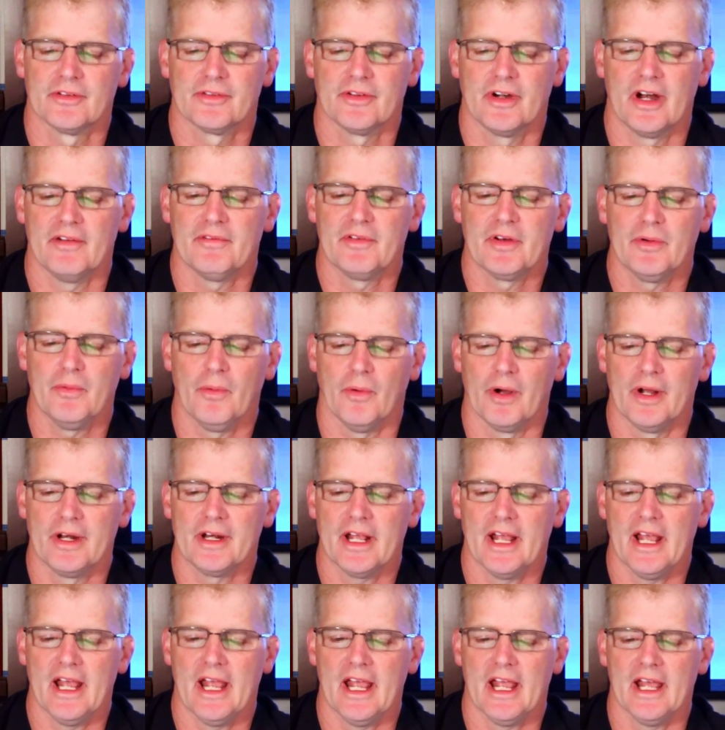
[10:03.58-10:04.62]
for
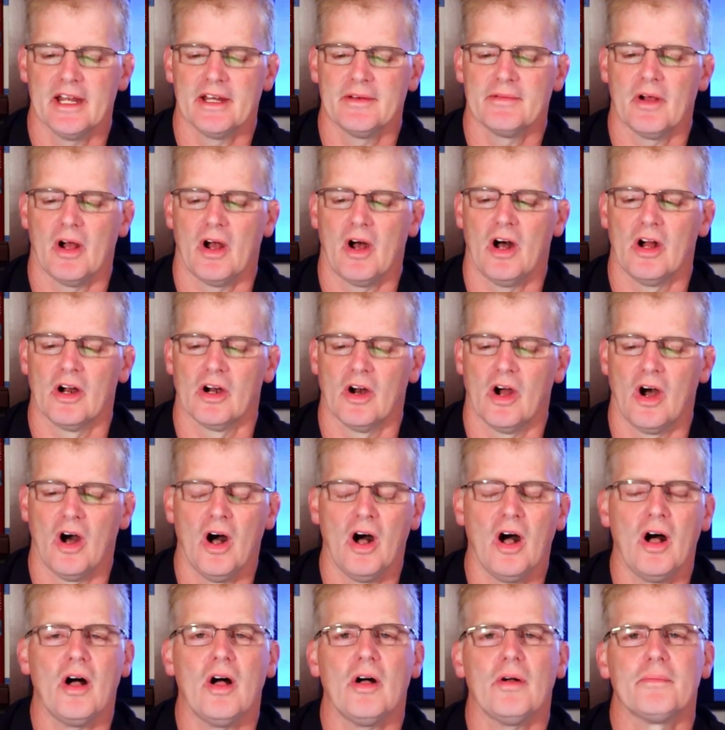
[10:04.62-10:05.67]
everyone, and are
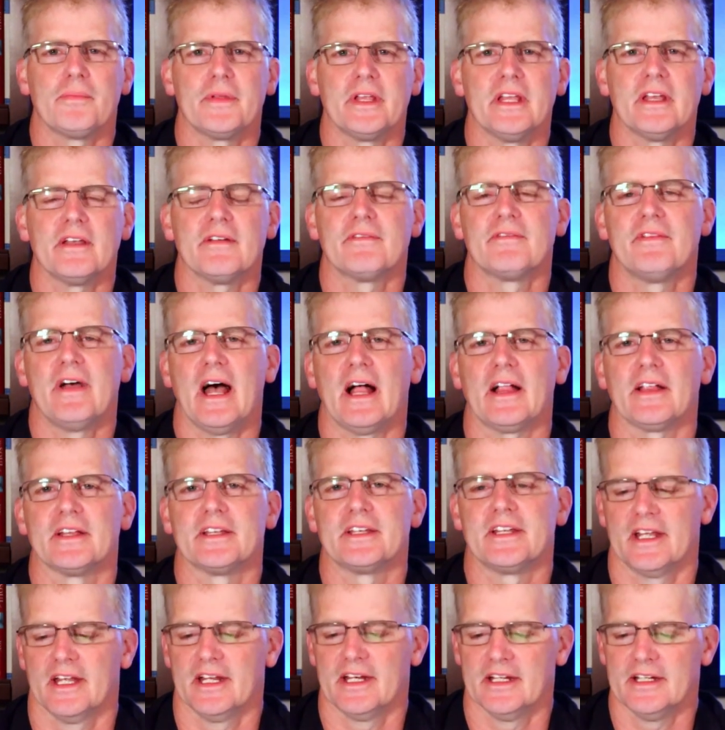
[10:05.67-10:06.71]
all being
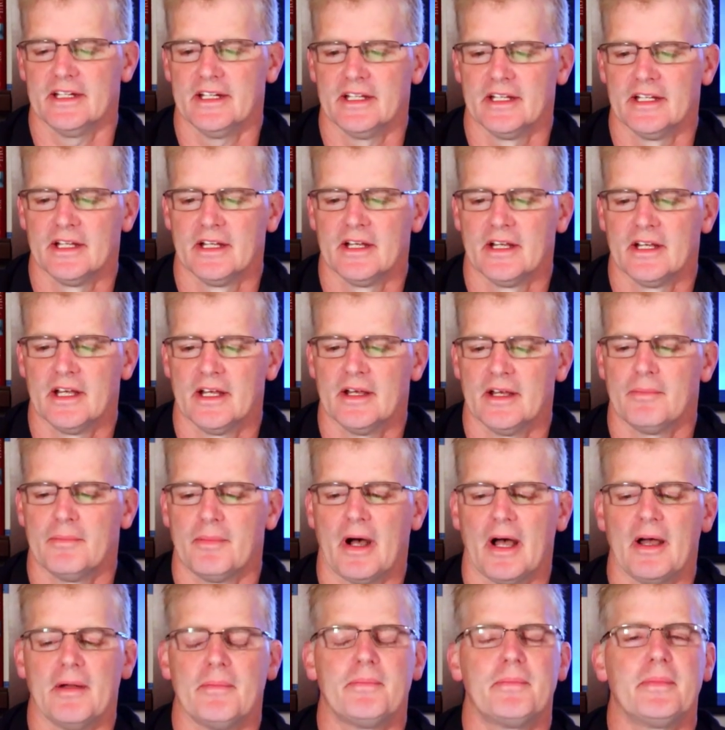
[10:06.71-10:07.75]
validated
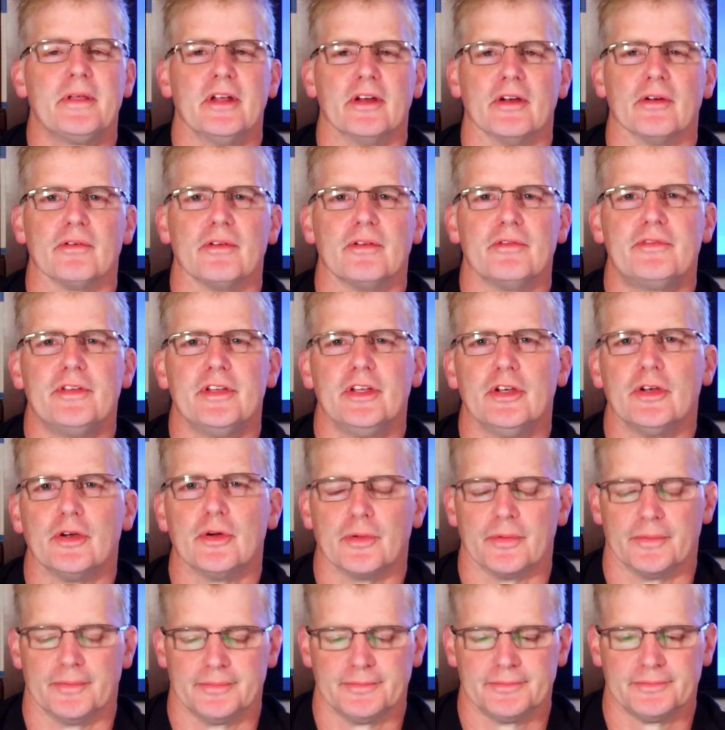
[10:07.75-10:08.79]
by peer
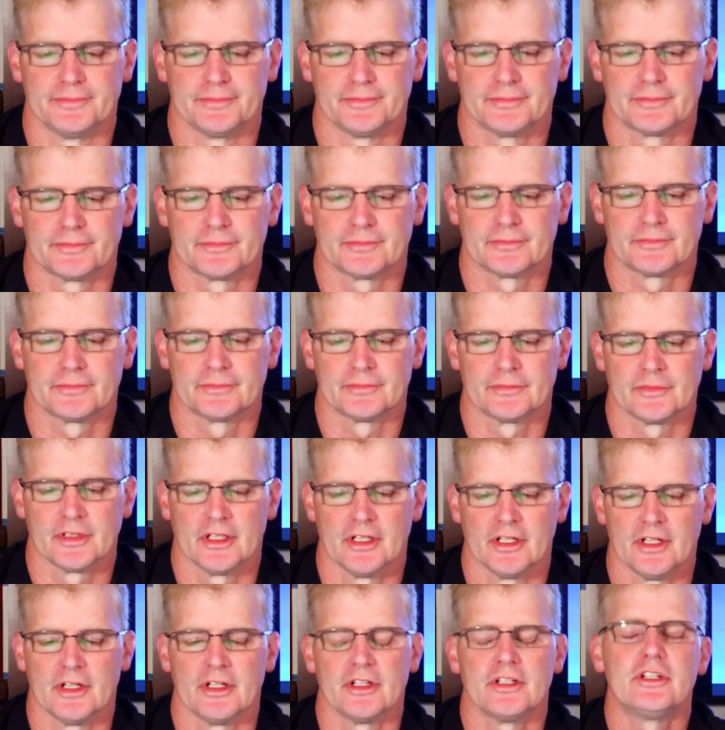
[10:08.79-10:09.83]
review.
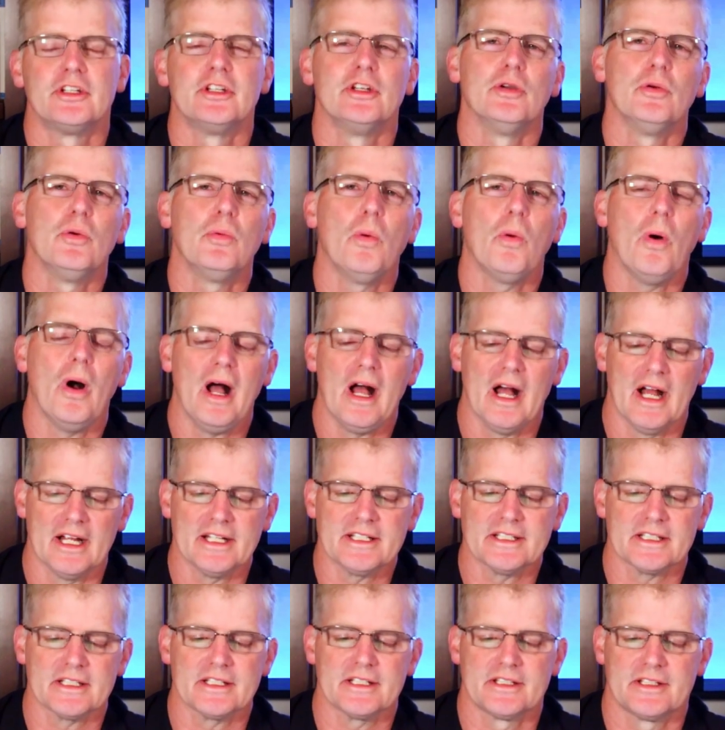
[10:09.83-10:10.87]
Do you
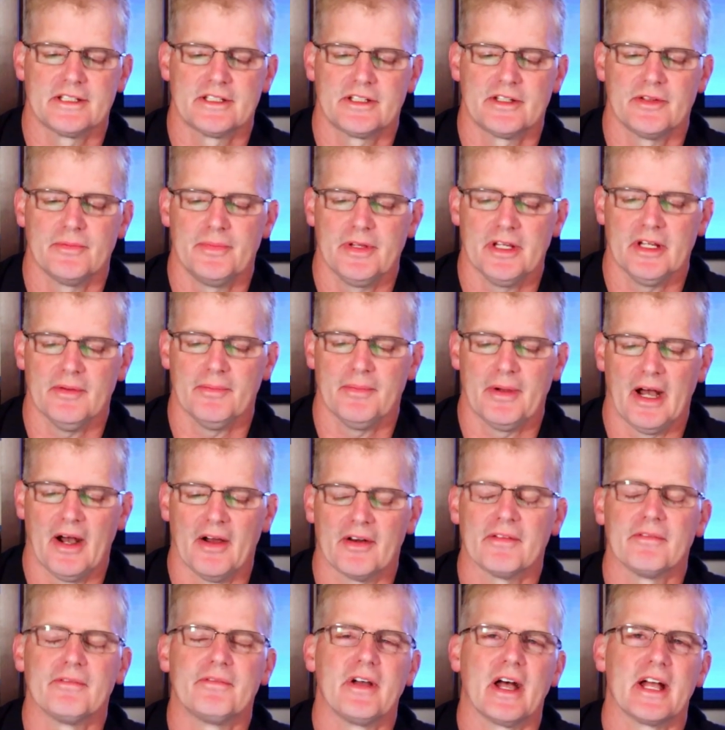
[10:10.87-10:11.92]
want to be about
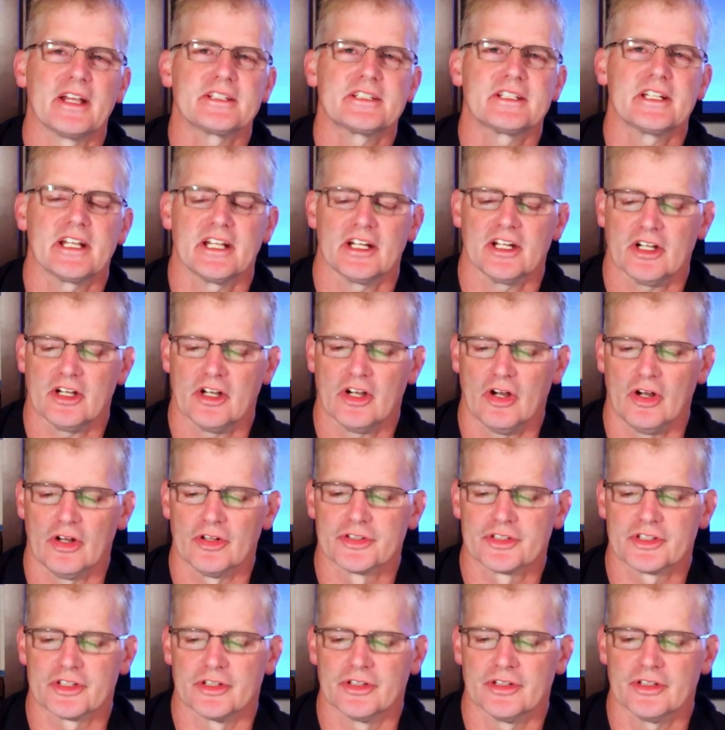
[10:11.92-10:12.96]
investing in a
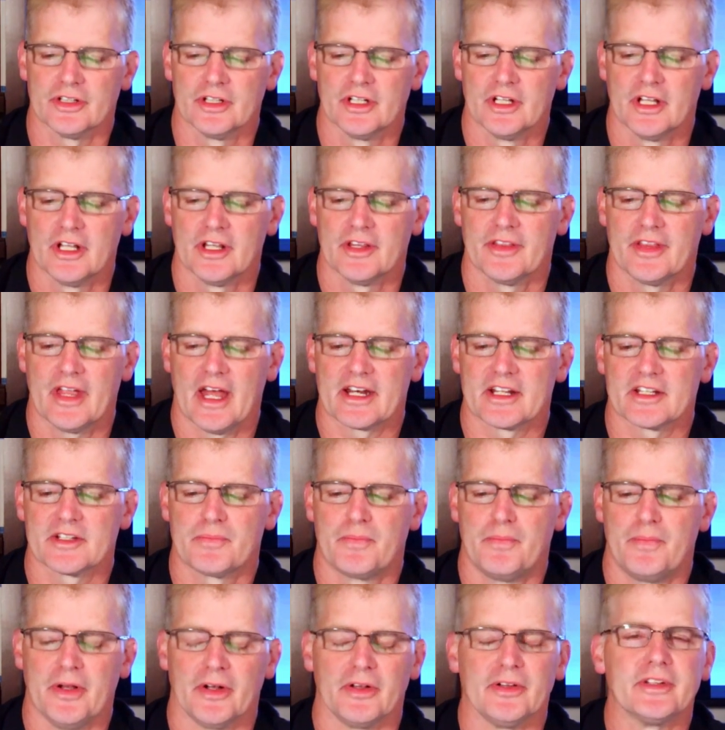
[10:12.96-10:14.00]
culture that is
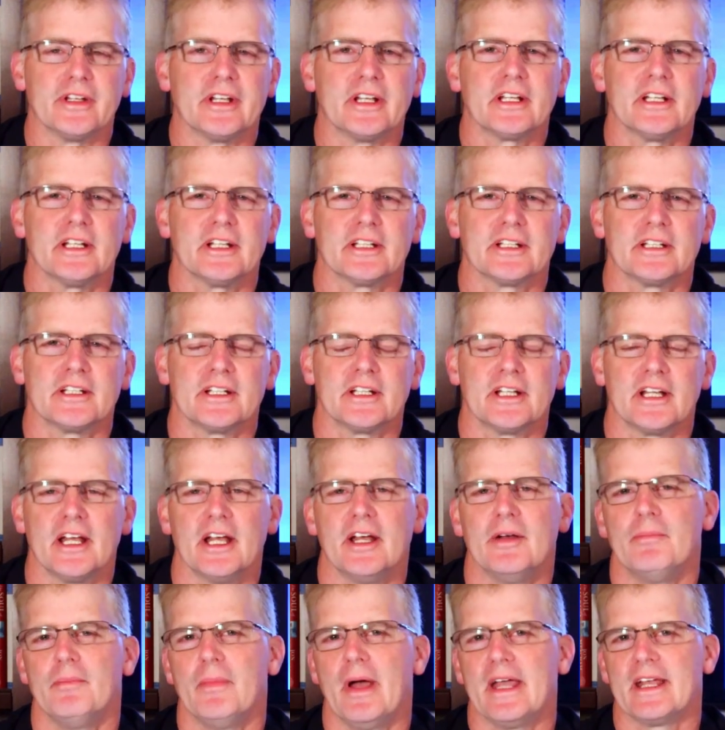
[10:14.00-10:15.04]
building
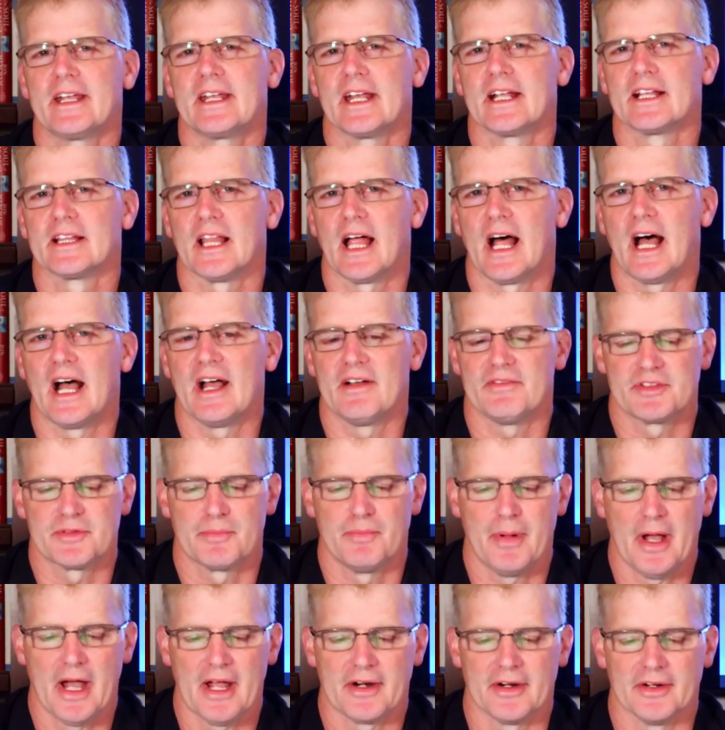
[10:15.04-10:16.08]
and making lives
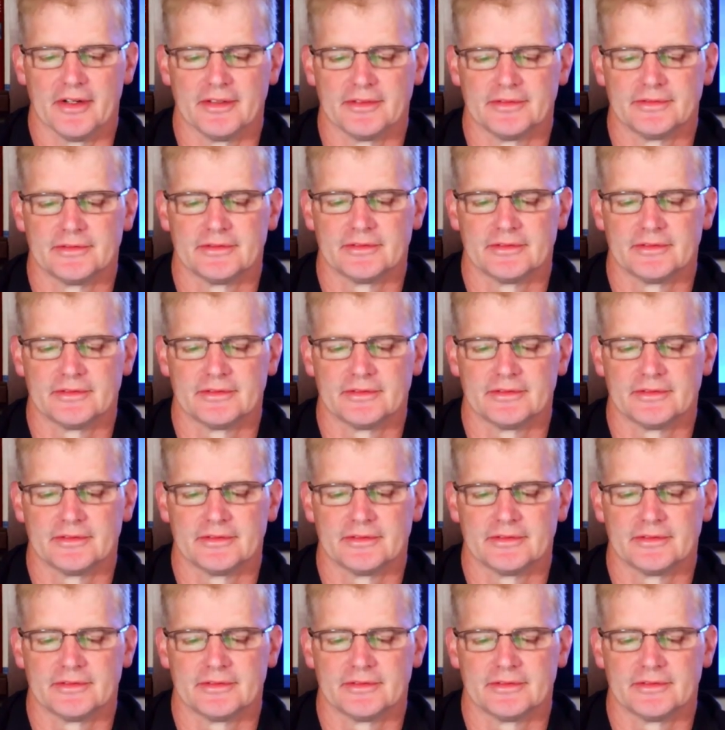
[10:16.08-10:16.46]
better?